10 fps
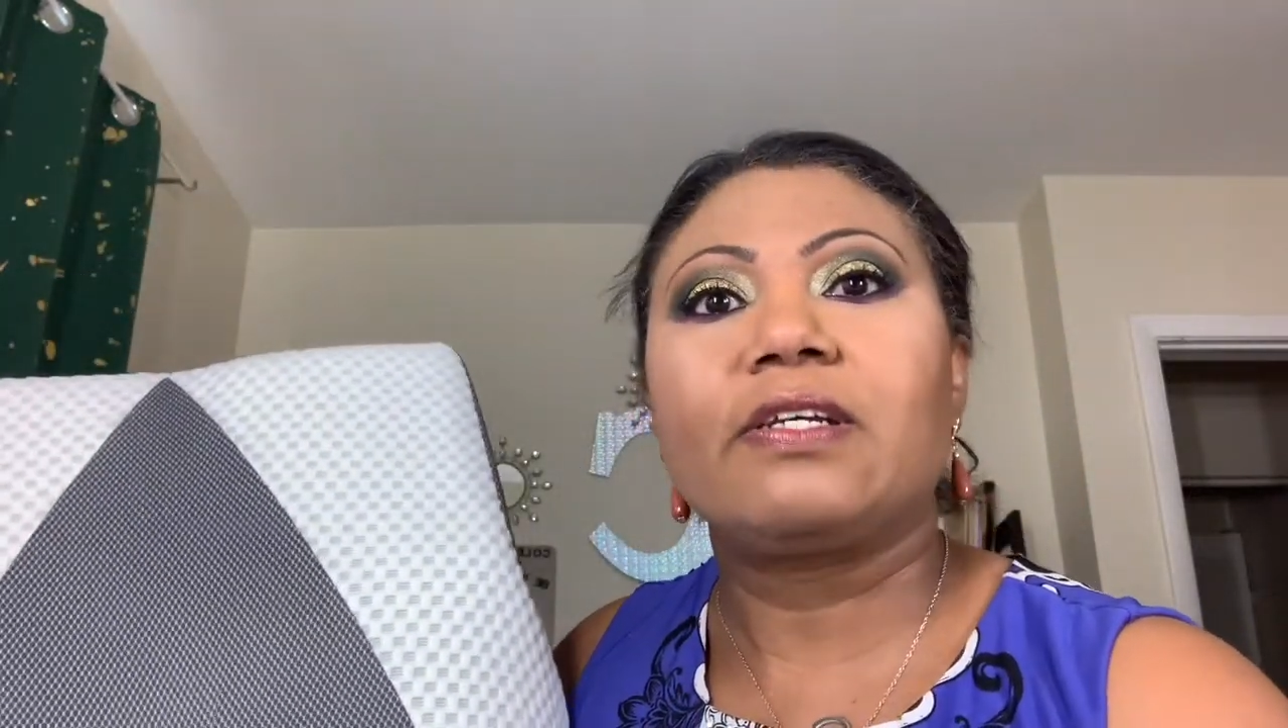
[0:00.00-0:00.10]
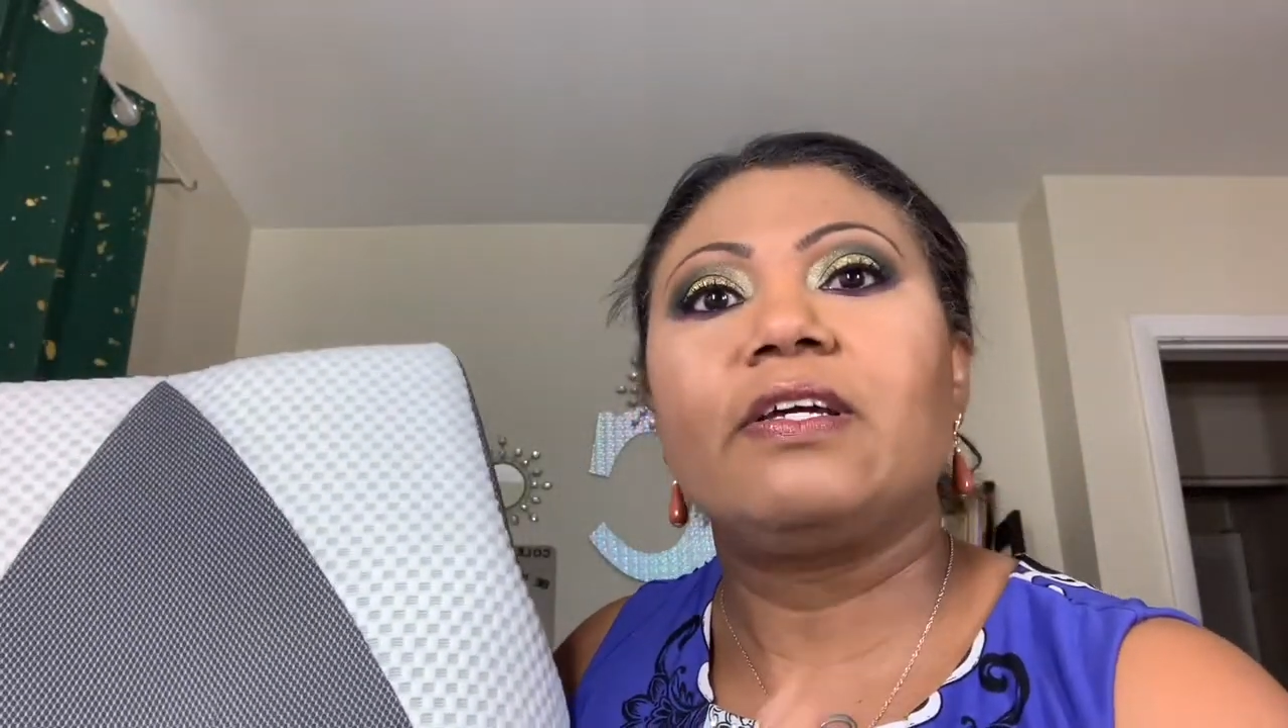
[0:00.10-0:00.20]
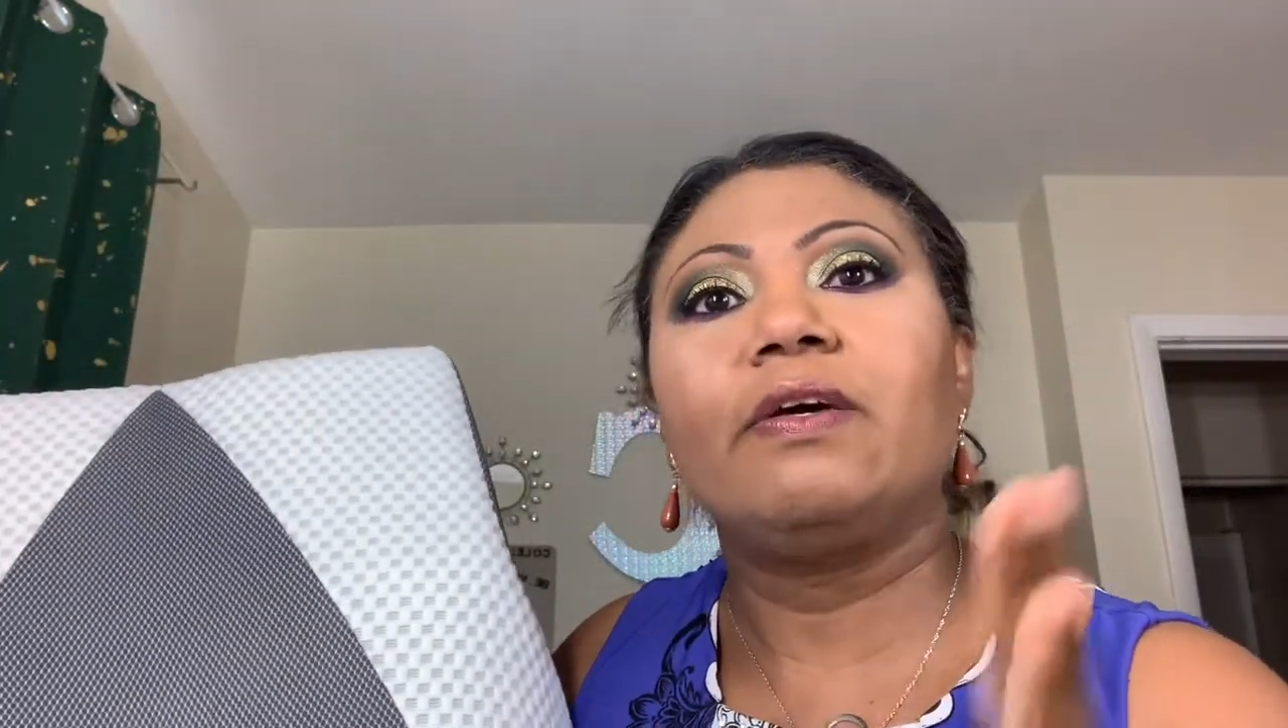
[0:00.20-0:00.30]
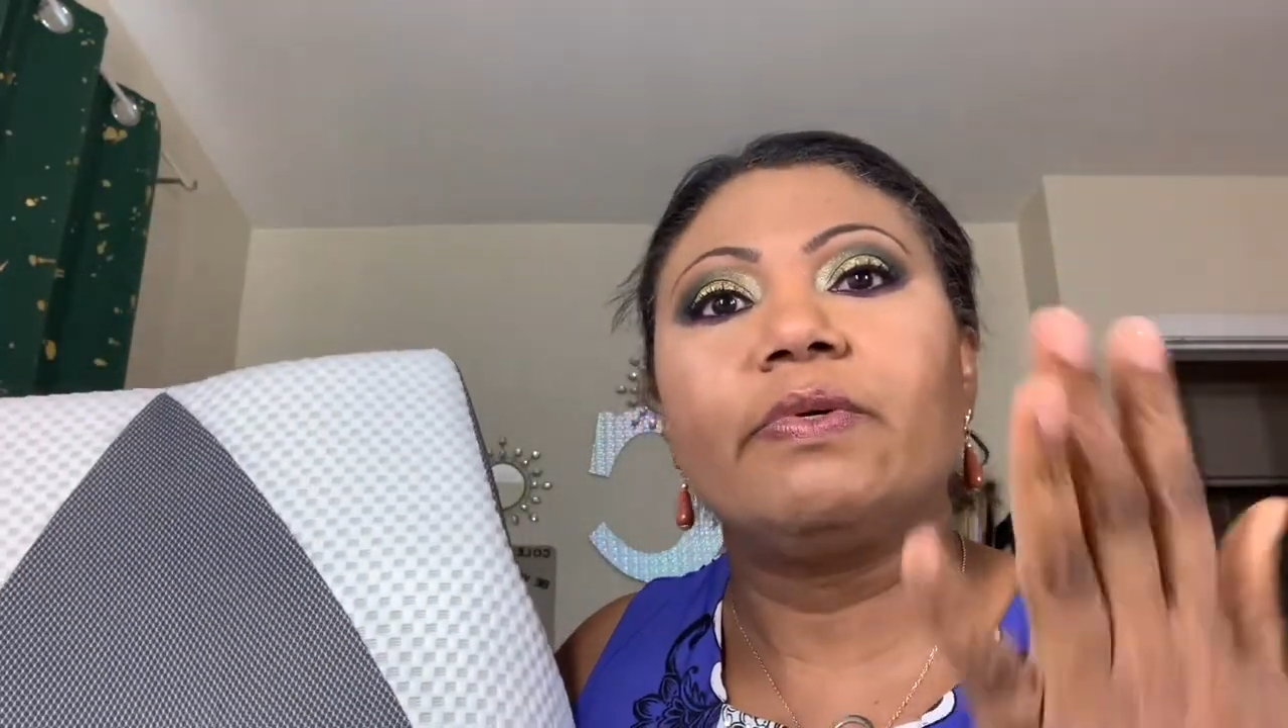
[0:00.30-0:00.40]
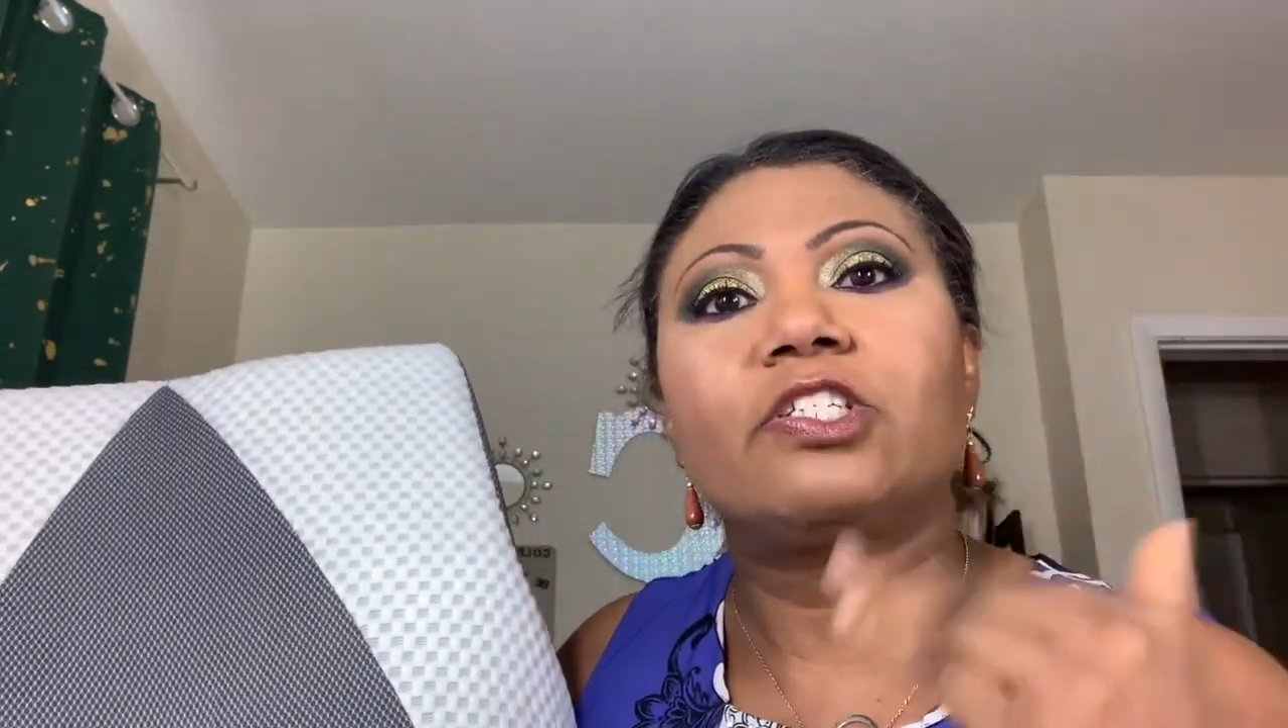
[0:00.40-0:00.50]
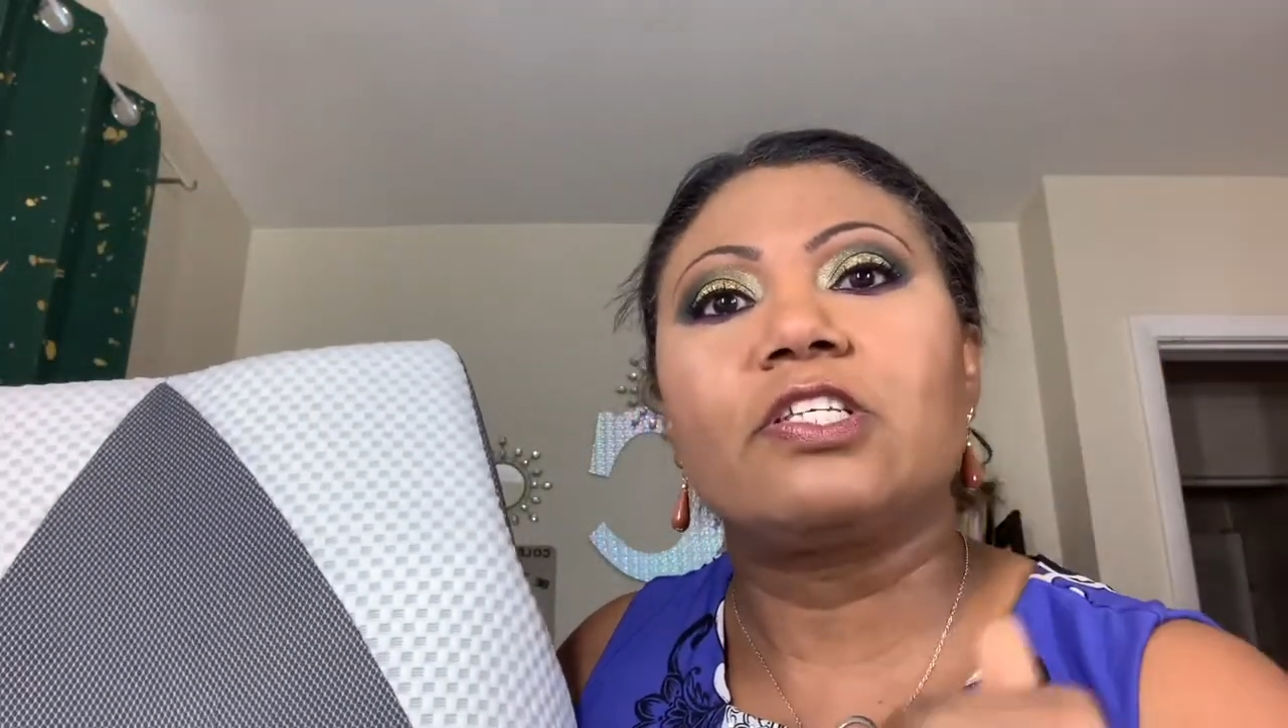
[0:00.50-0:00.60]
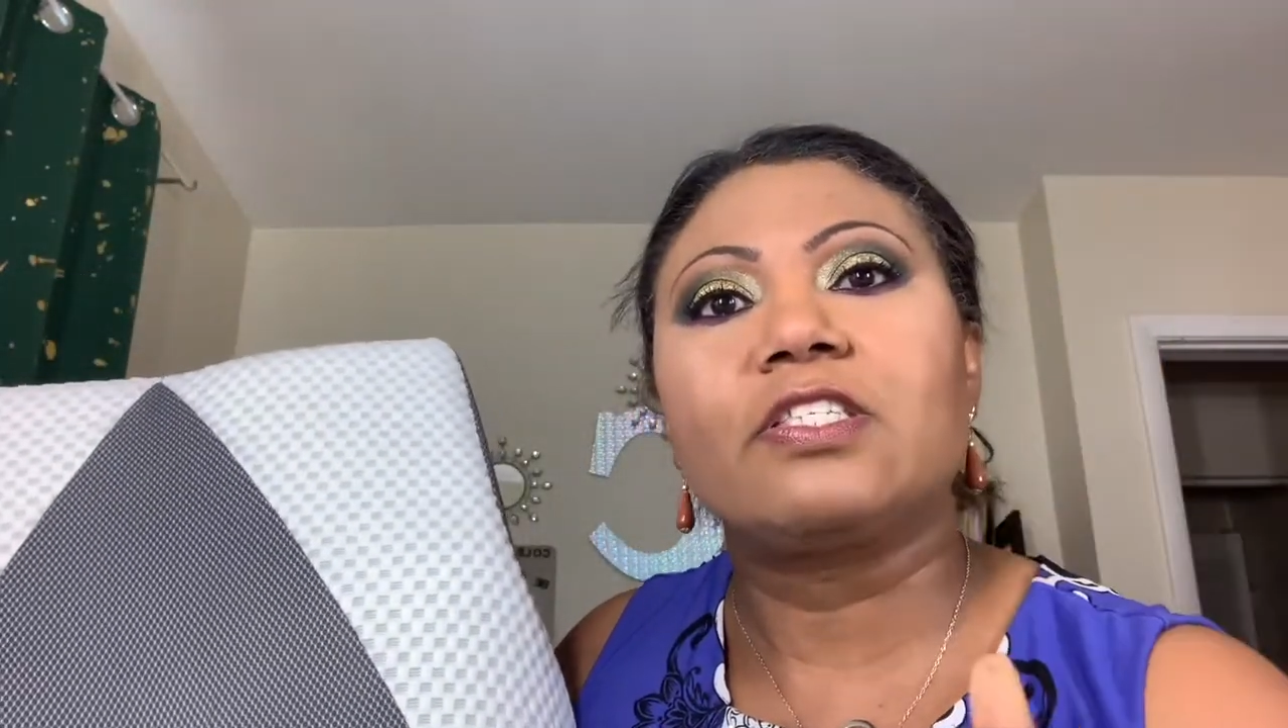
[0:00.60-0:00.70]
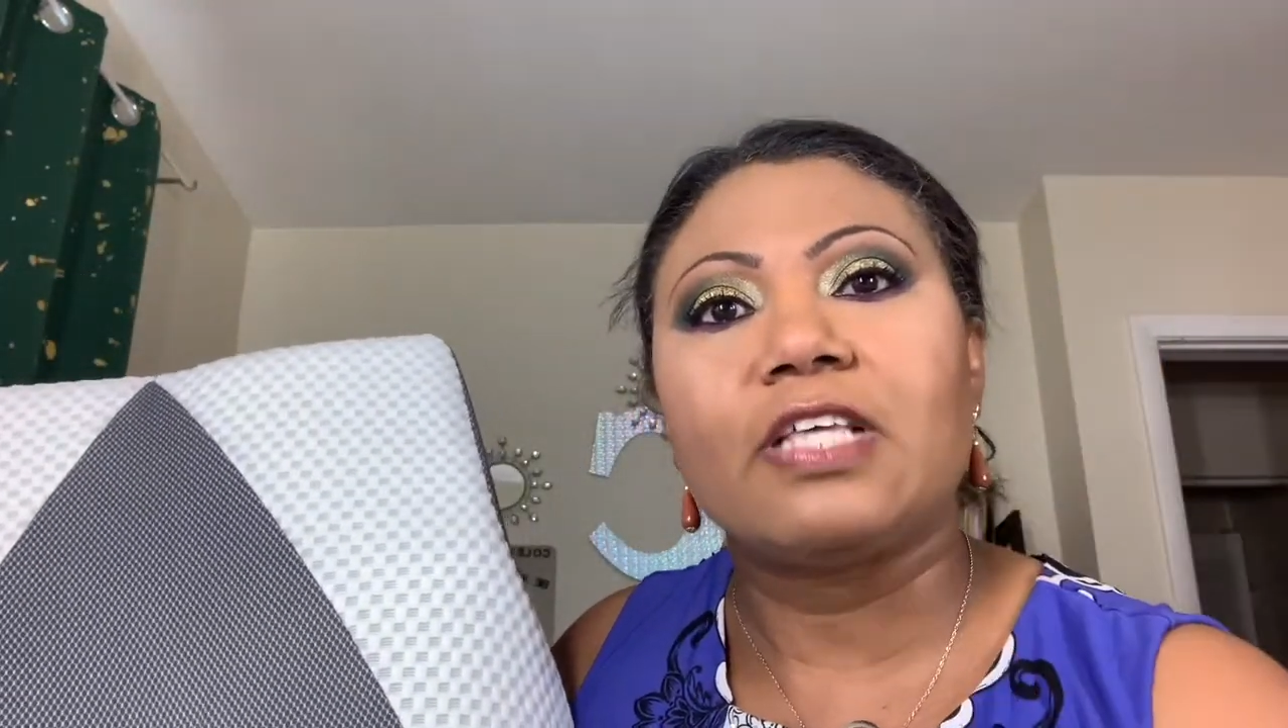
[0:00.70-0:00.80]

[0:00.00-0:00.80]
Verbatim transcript: it was just